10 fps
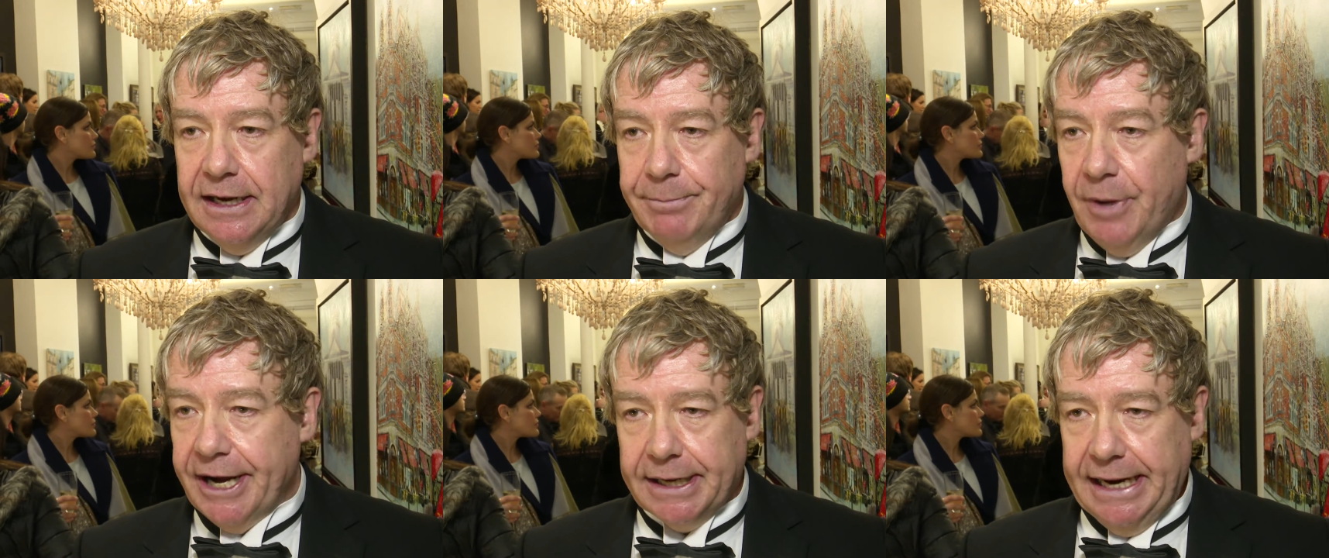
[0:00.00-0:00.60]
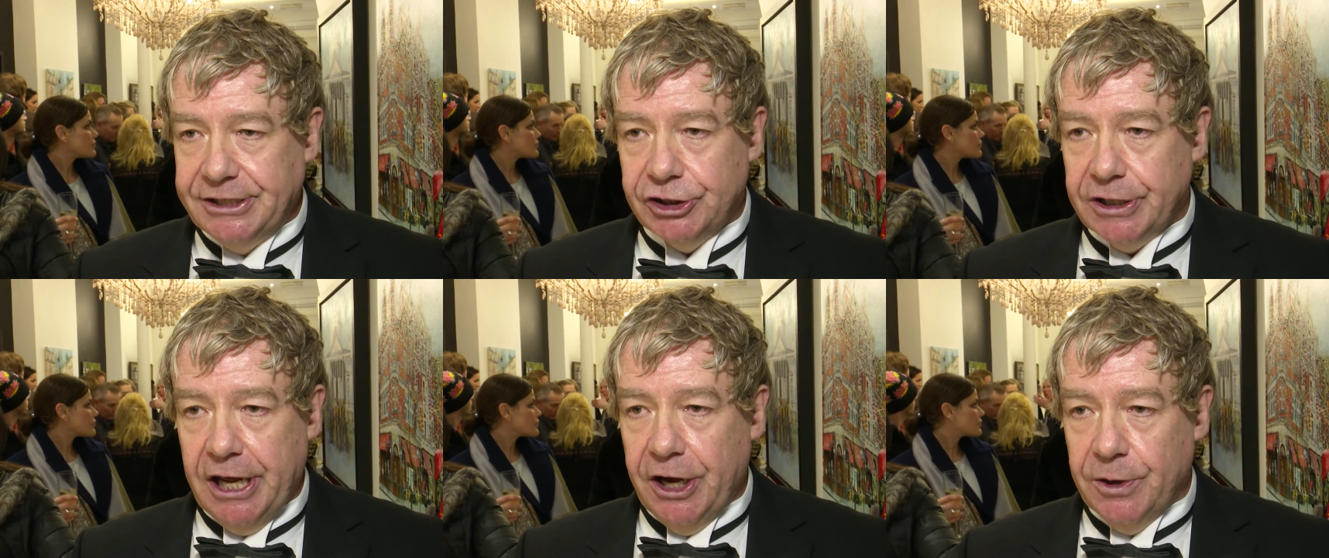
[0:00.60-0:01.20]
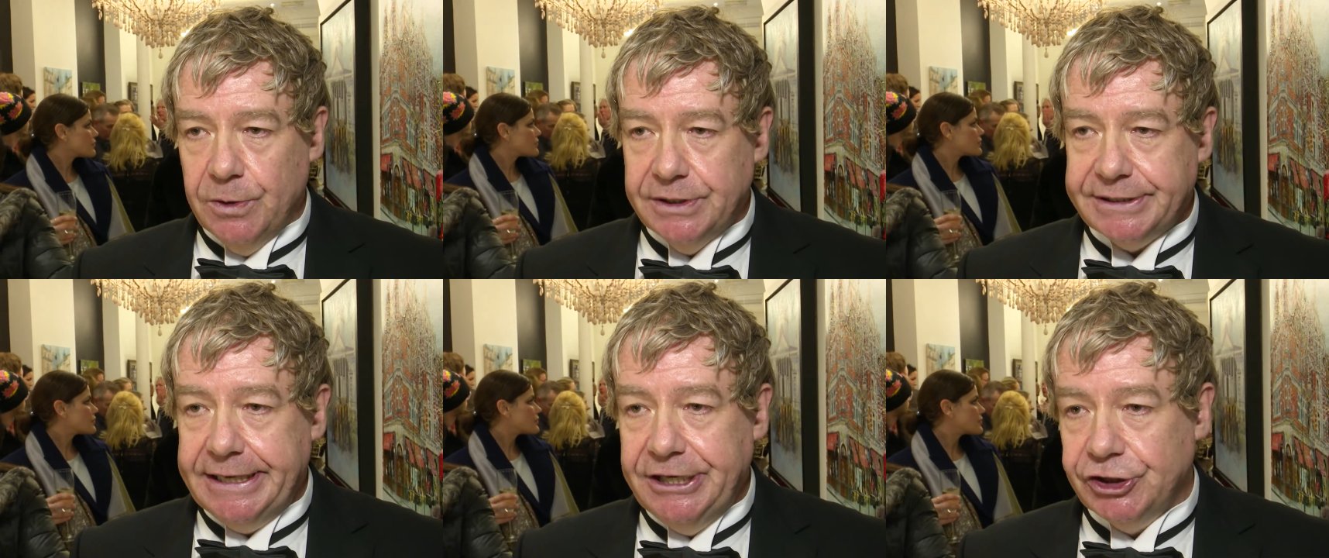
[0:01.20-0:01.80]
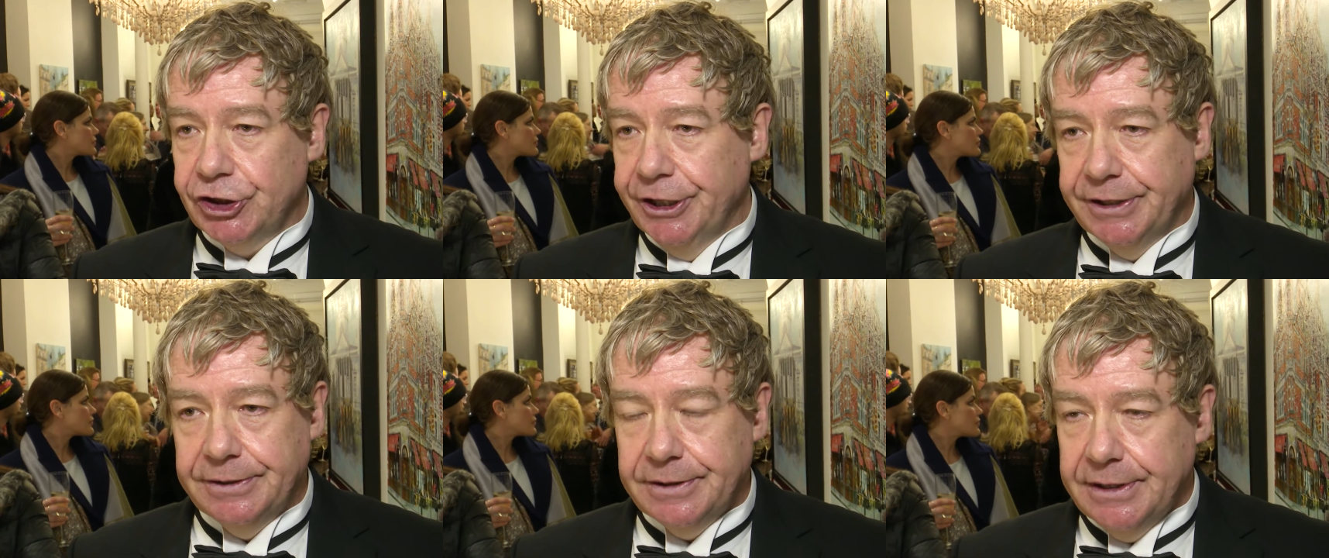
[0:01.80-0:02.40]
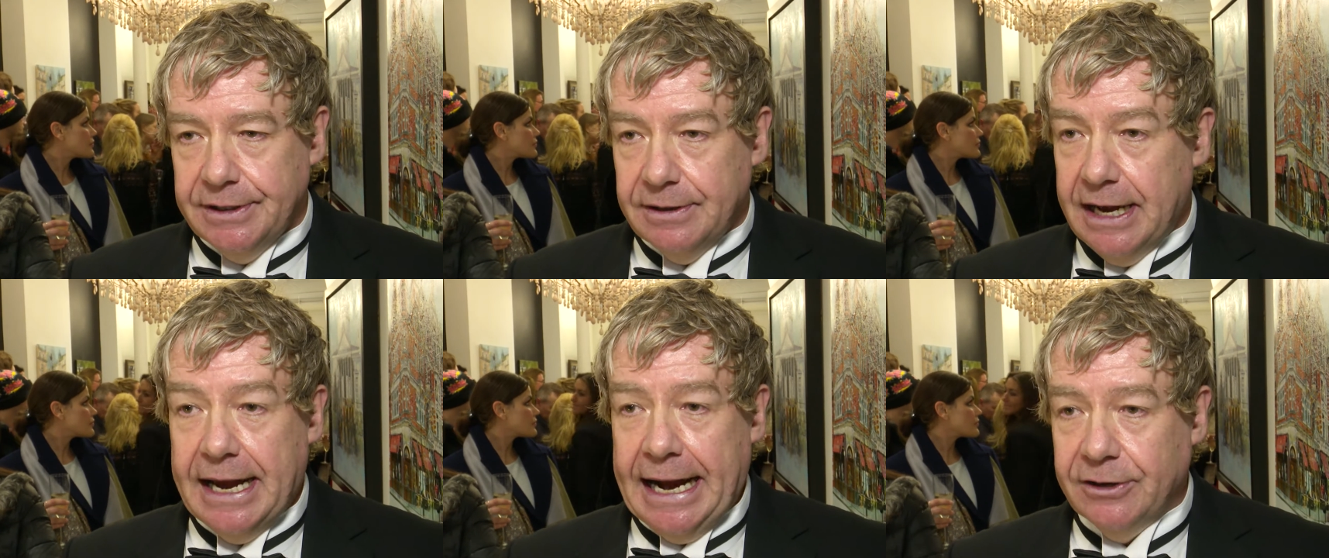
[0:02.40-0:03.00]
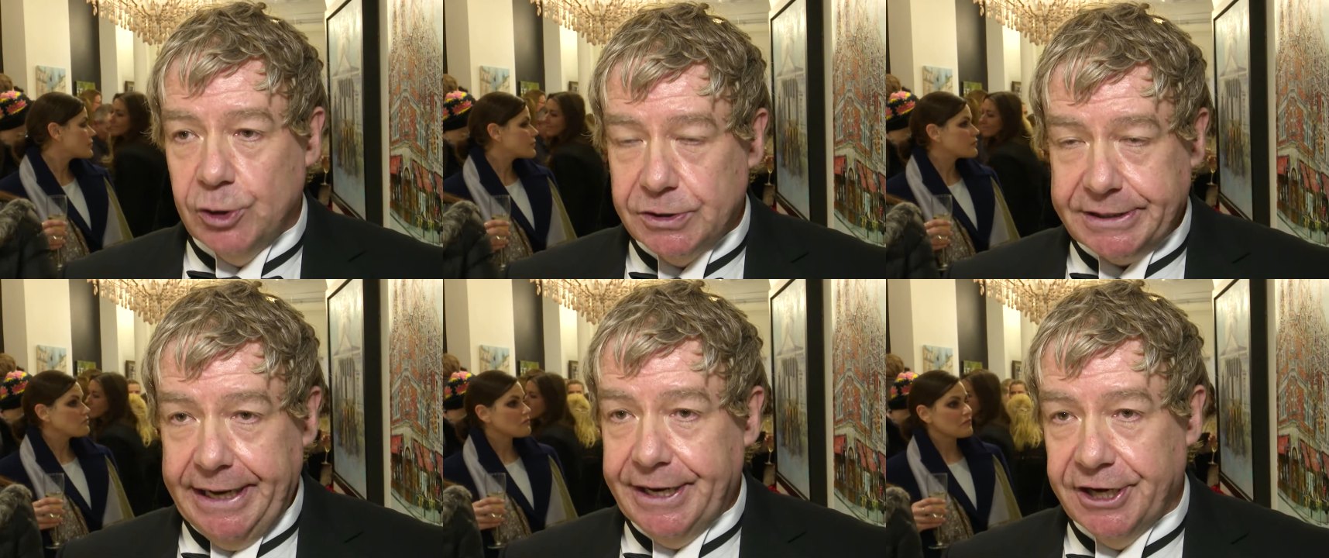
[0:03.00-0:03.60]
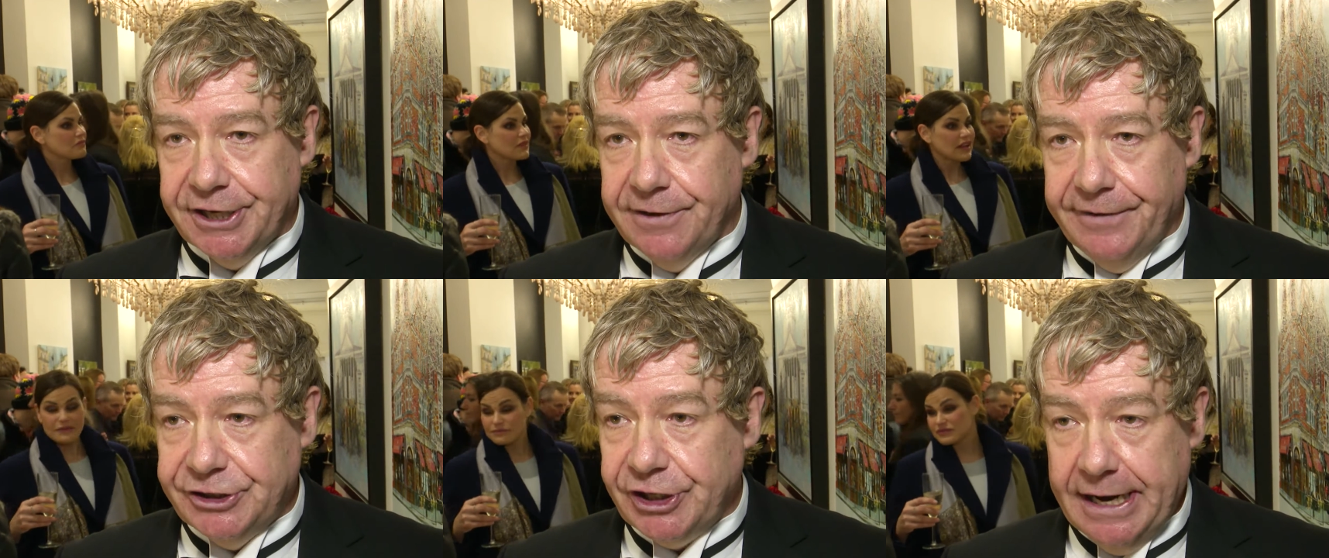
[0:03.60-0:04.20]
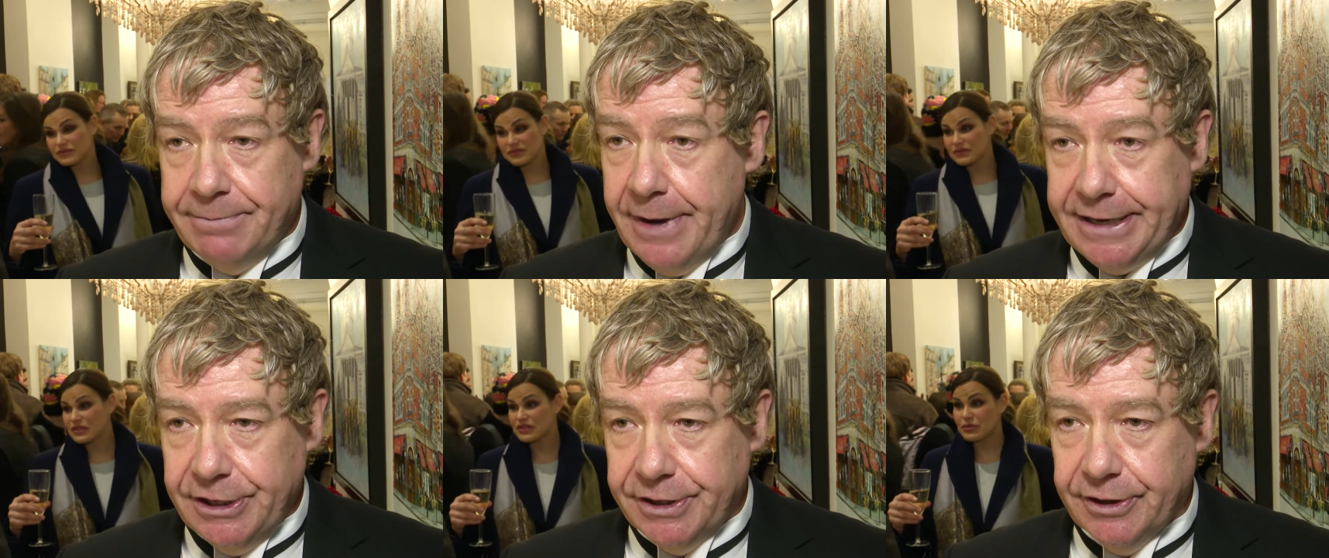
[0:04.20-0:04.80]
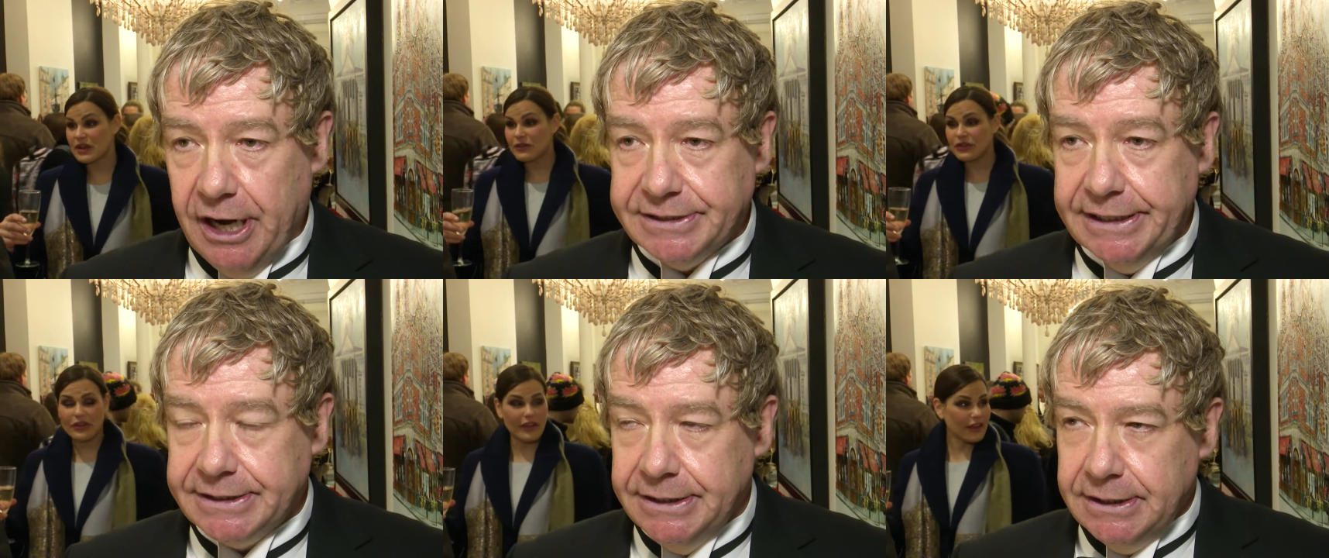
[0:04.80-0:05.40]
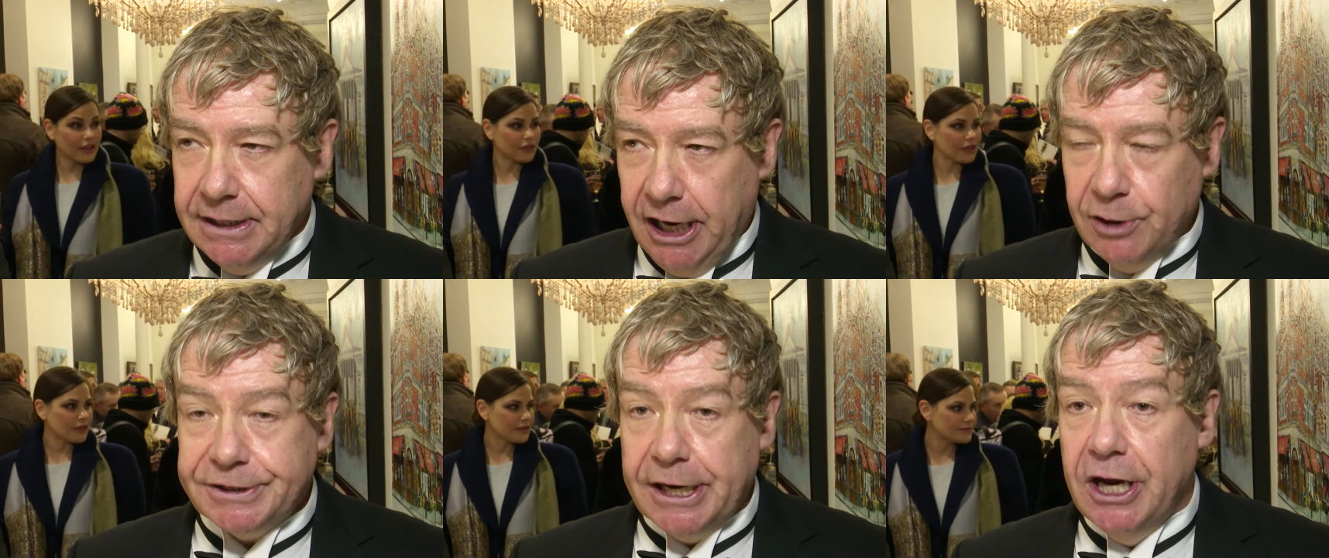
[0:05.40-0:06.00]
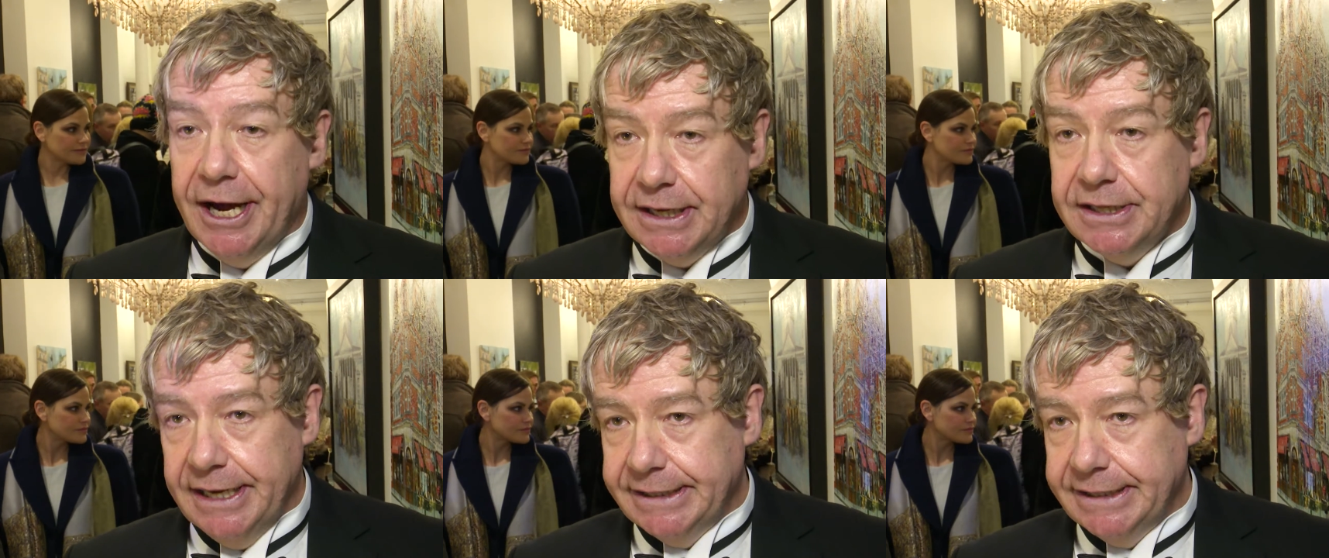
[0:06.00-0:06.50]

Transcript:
Speaker 1: Michelangelo, Titian, and of course Leonardo da Vinci and many other artists. I also like the